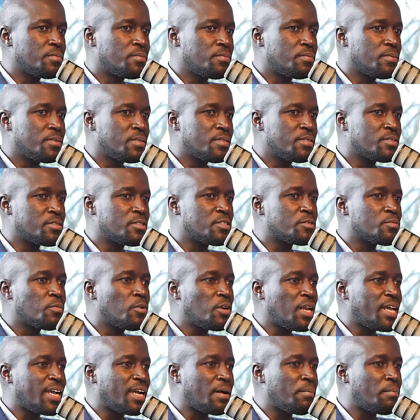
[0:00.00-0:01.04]
it's
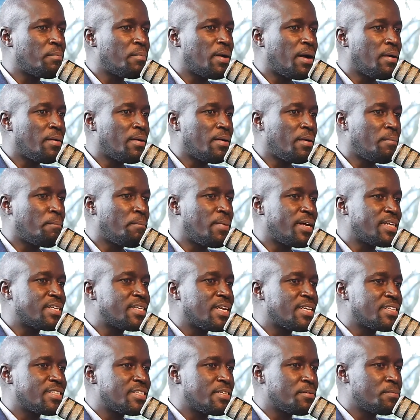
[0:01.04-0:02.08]
more like a
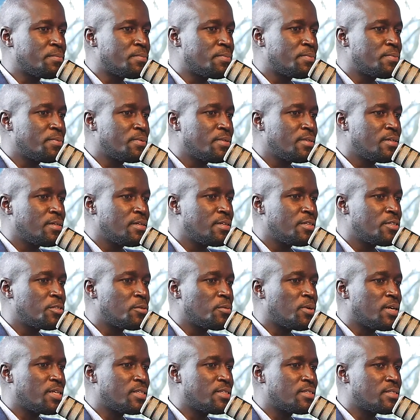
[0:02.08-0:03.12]
partnership
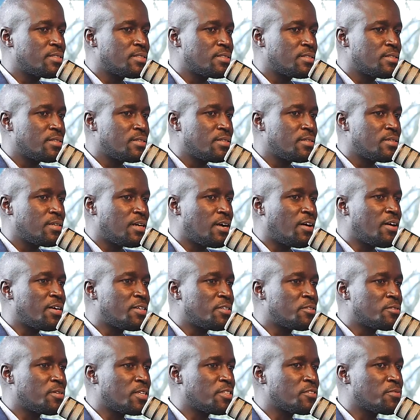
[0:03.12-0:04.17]
towards our
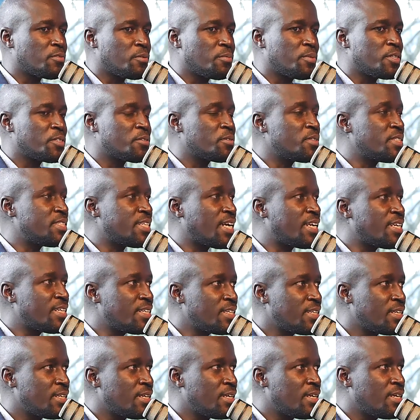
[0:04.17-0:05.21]
transformation
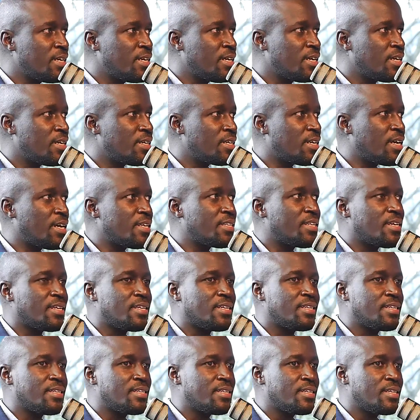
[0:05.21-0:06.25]
journey, rather
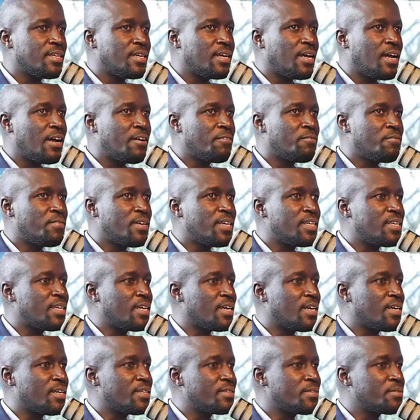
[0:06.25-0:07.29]
than a
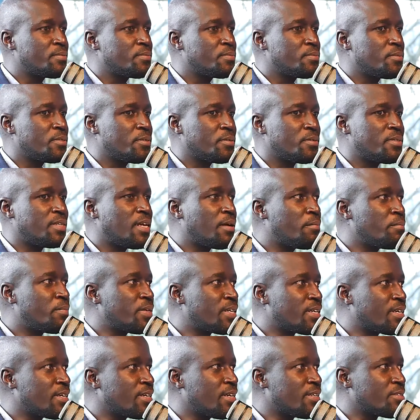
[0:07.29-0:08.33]
vendor,
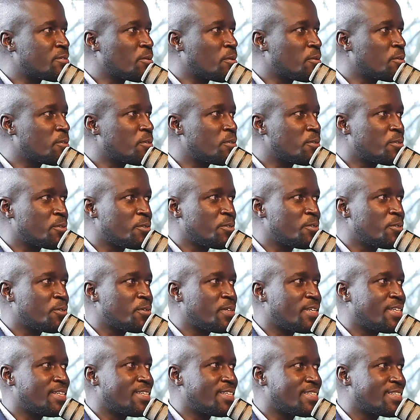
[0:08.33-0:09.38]
dumping a solution to you
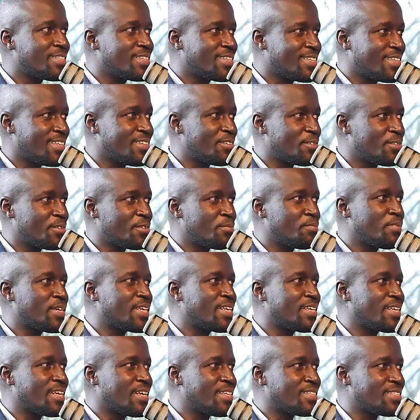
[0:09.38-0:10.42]
and
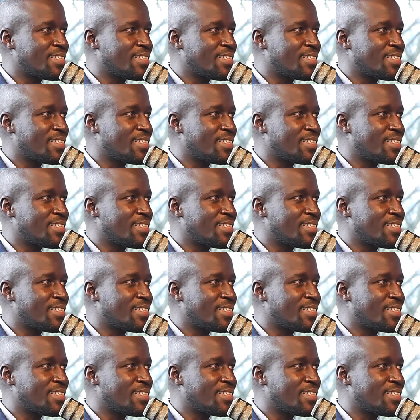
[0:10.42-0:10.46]
making a